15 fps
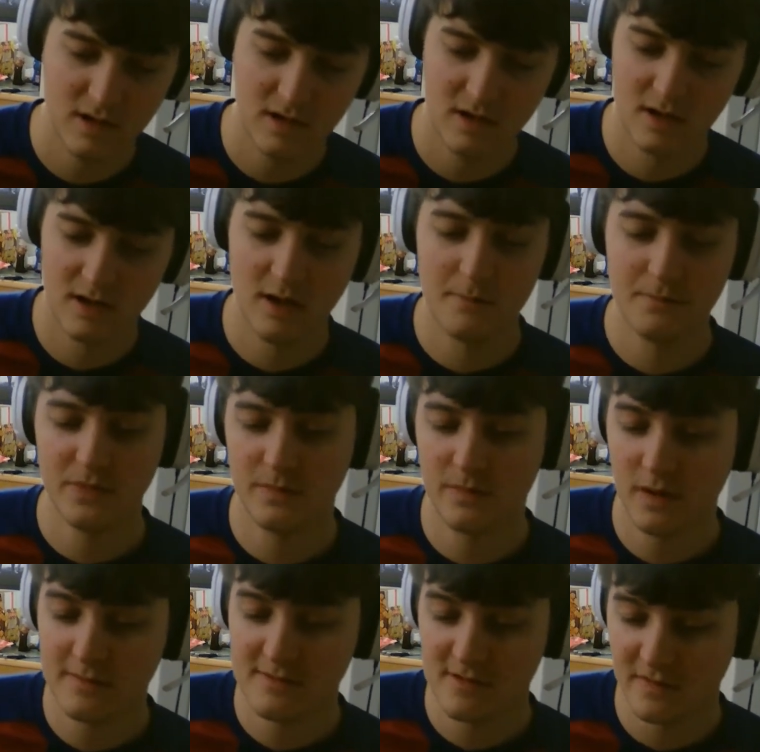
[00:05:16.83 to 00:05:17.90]
The
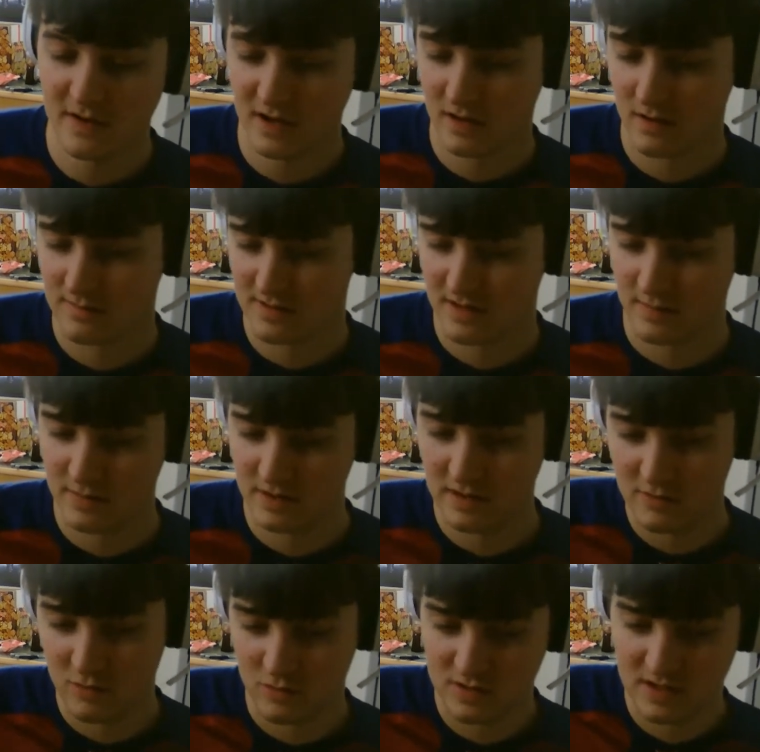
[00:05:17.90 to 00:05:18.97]
purpose of an income statement is
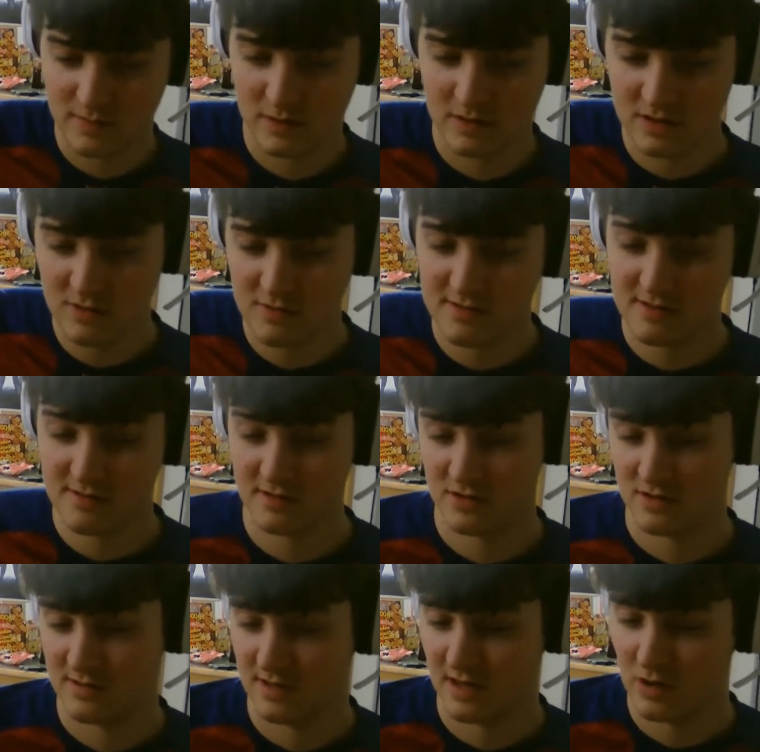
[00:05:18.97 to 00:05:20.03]
to enable users such
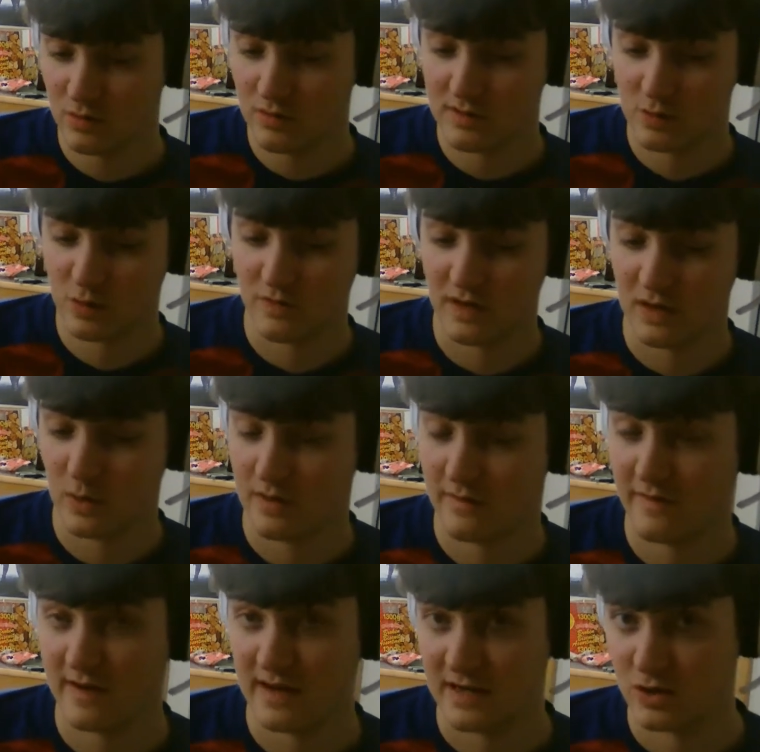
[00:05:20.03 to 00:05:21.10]
as the owners to evaluate the
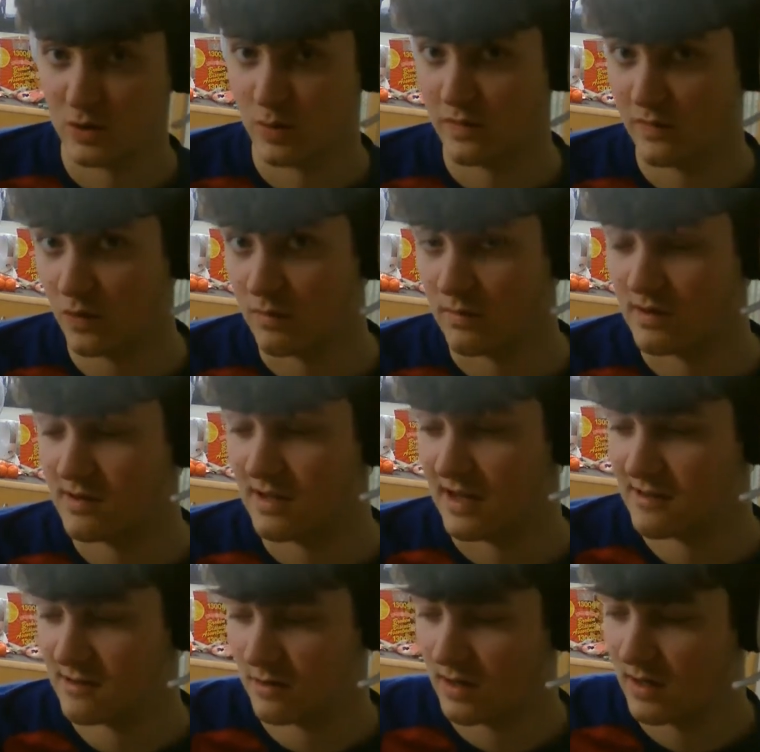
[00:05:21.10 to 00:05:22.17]
financial performance. Yeah,
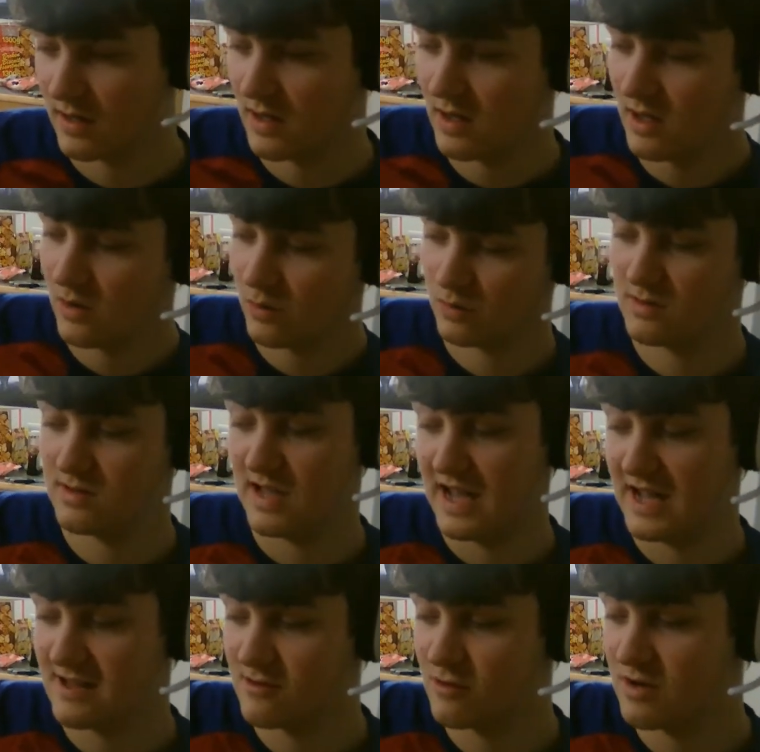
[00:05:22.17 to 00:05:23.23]
so it wants to
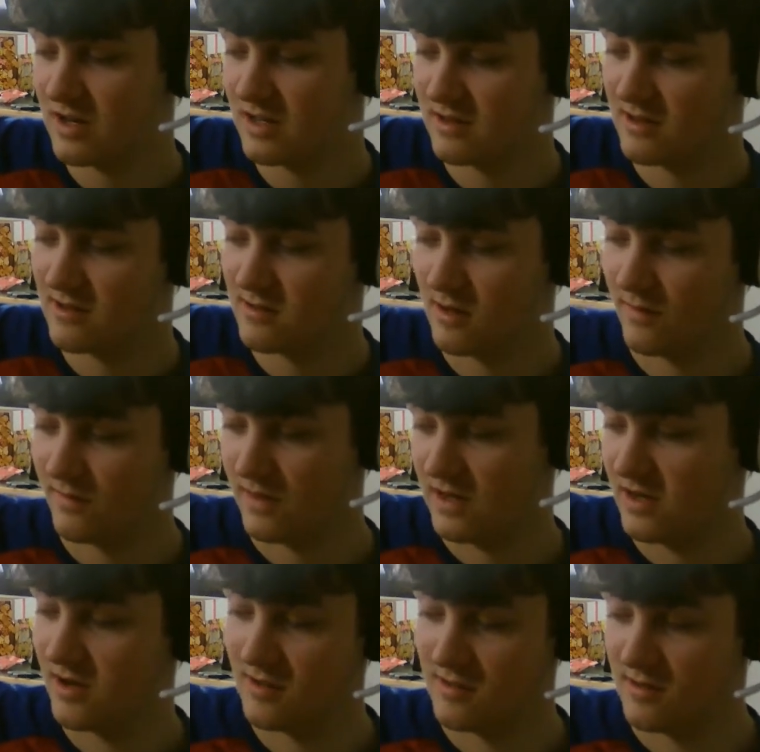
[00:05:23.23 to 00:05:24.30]
exclude any of the stuff that
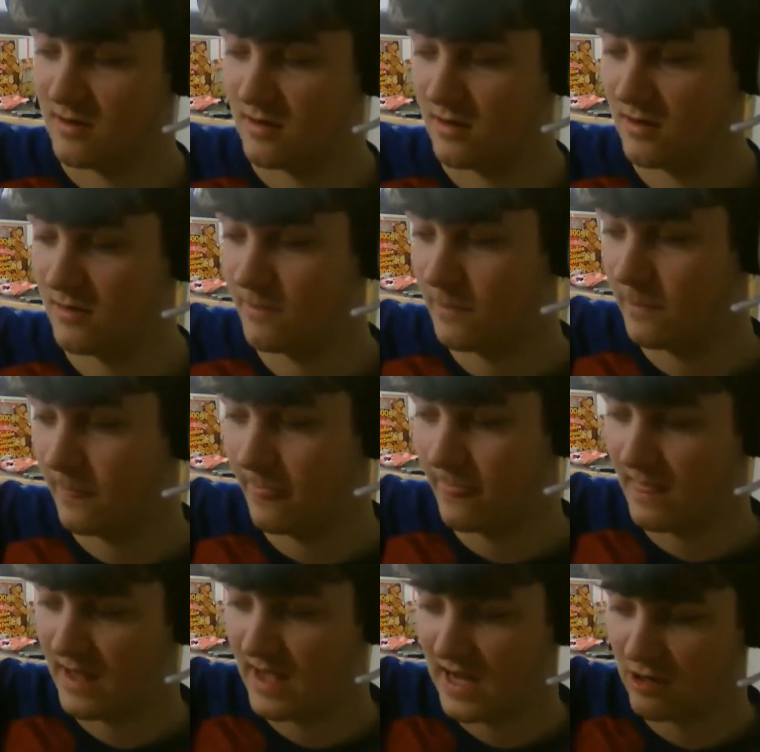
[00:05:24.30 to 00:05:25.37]
doesn't
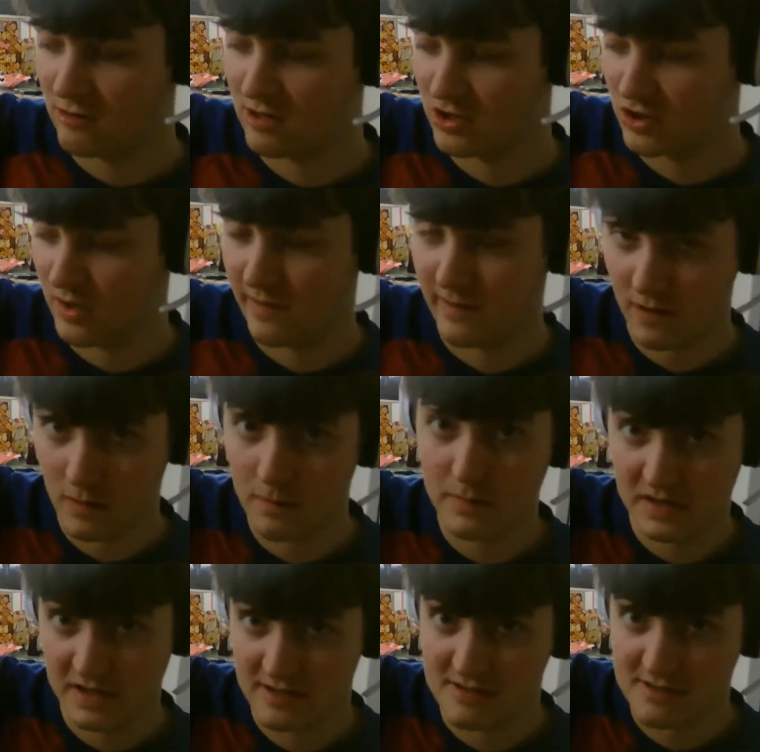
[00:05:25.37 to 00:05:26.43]
actually show how the company
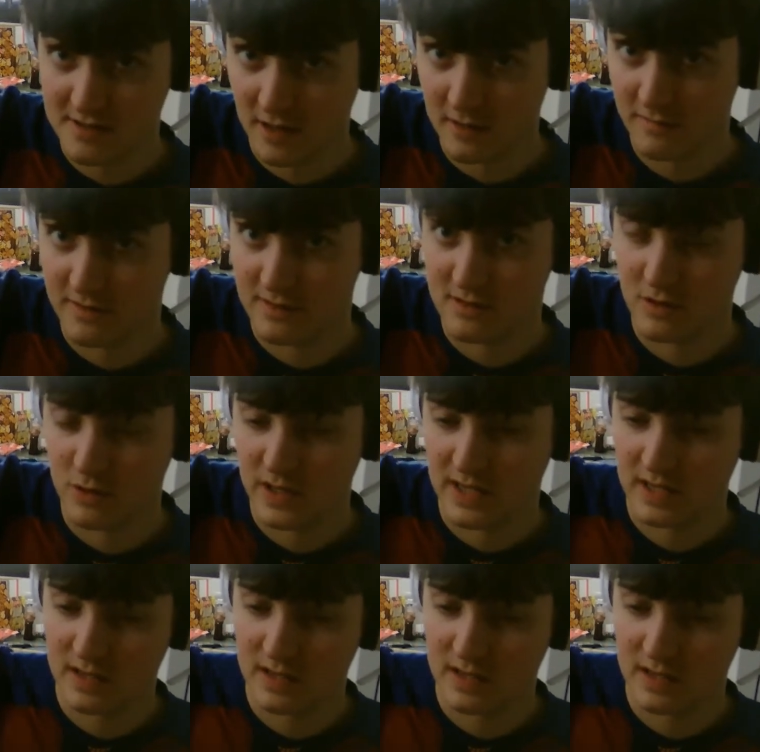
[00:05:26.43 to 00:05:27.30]
itself is doing.